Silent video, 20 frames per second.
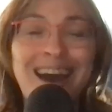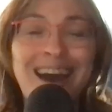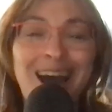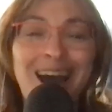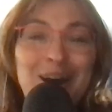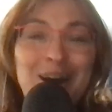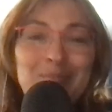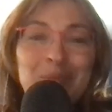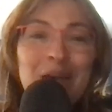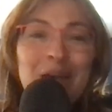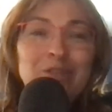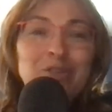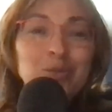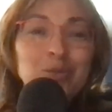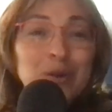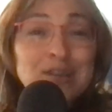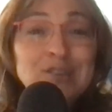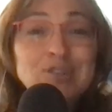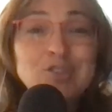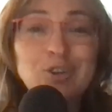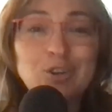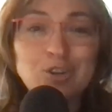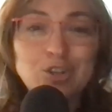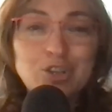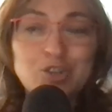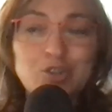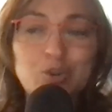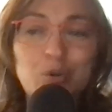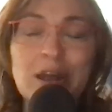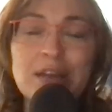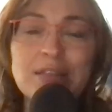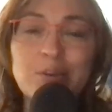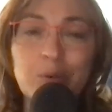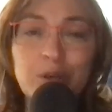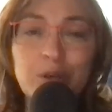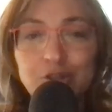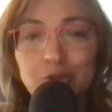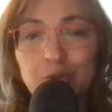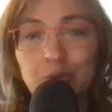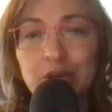And the research is great that we
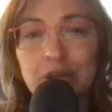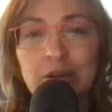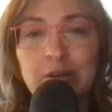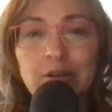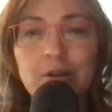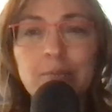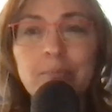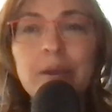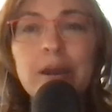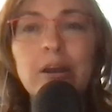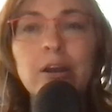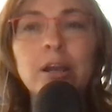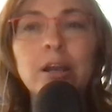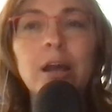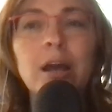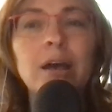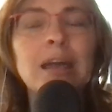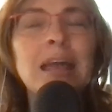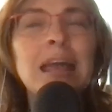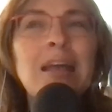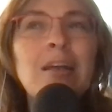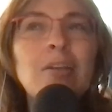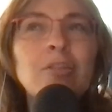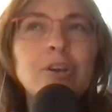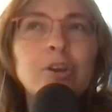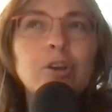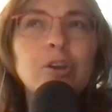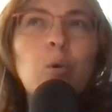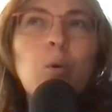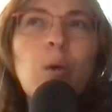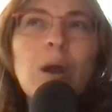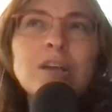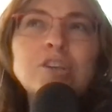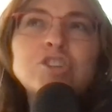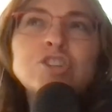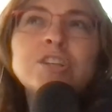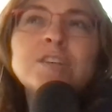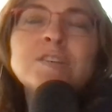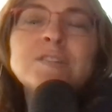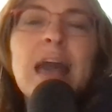do here in America. The
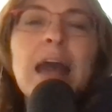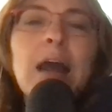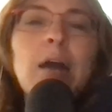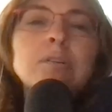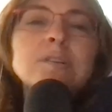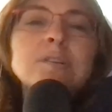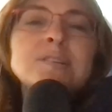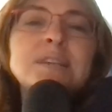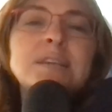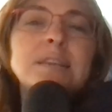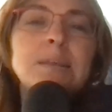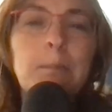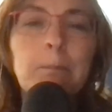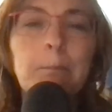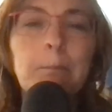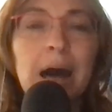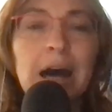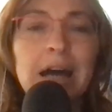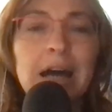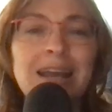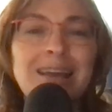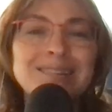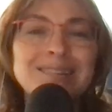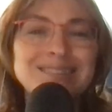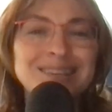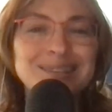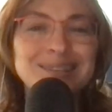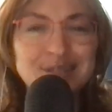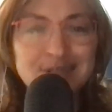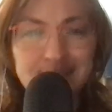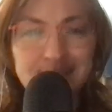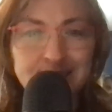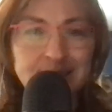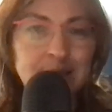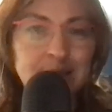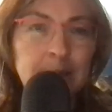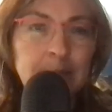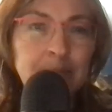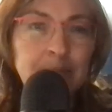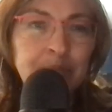question is how to see the body as a
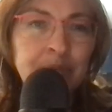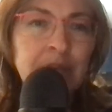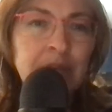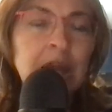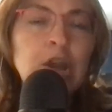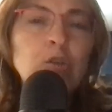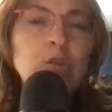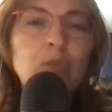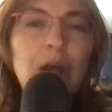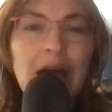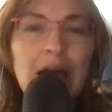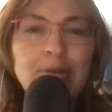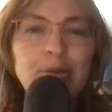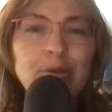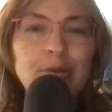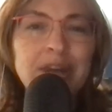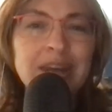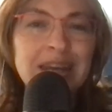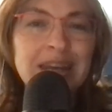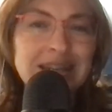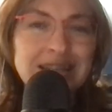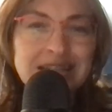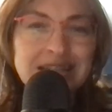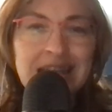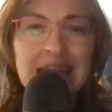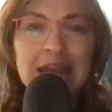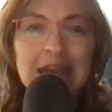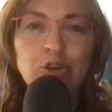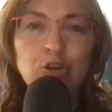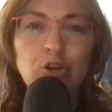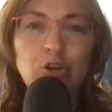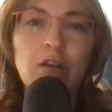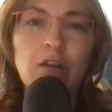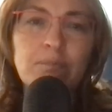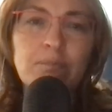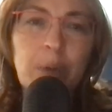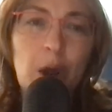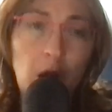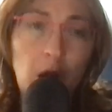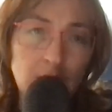system rather than a container
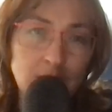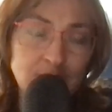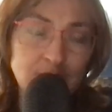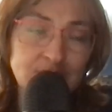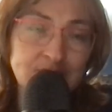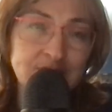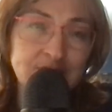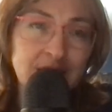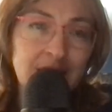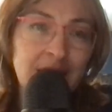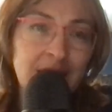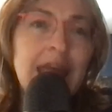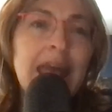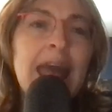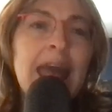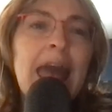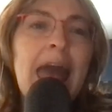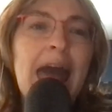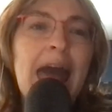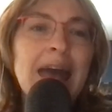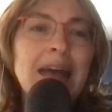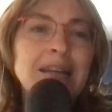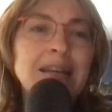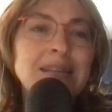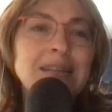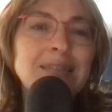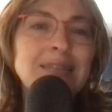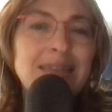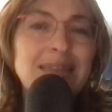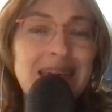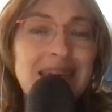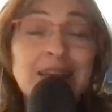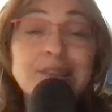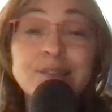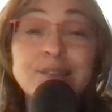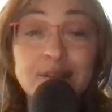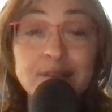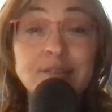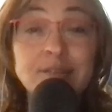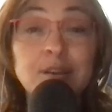of parts. And that
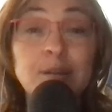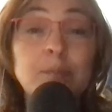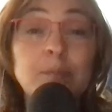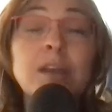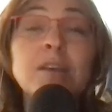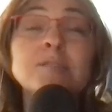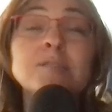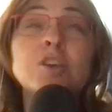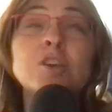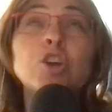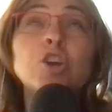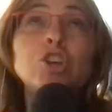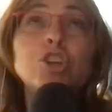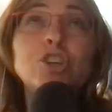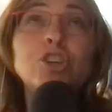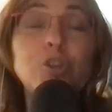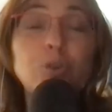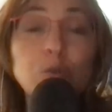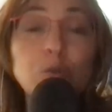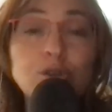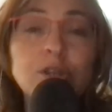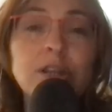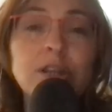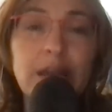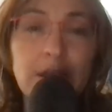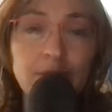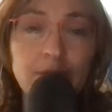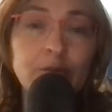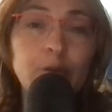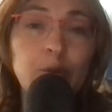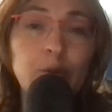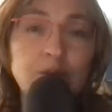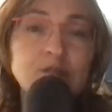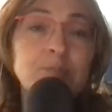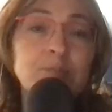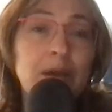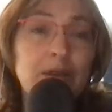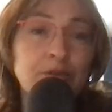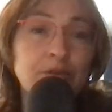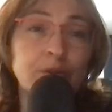system is hugely influenced
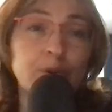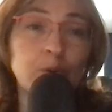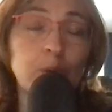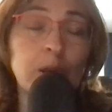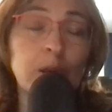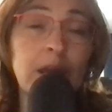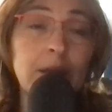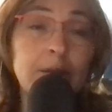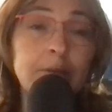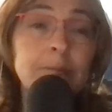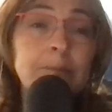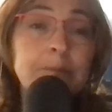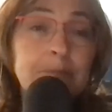by the food we eat.